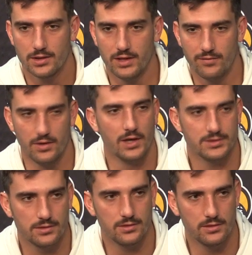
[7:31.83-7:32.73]
giving
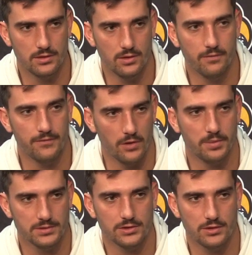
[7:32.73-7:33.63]
us good
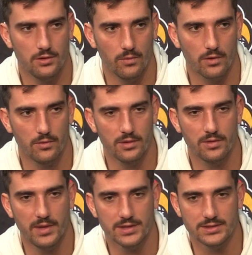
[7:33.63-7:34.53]
field position to work
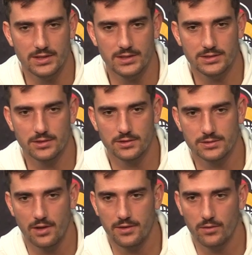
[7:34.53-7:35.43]
with makes it easier.
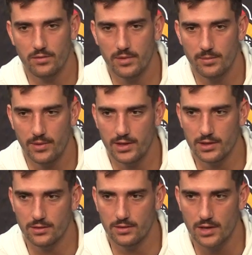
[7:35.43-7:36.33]
So I think we've been
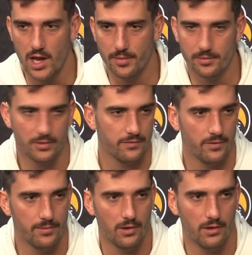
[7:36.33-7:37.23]
playing good complementary
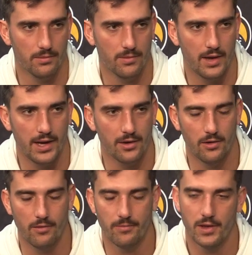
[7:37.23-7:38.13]
football at
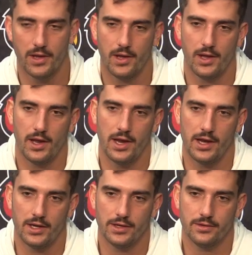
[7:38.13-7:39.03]
home,
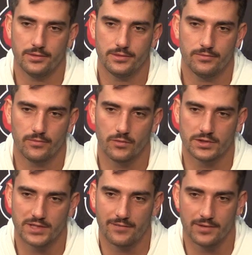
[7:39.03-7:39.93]
and we're
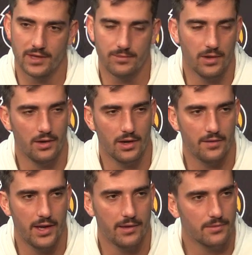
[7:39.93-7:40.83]
just going to have to keep building
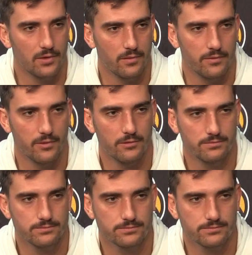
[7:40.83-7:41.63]
on that going forward.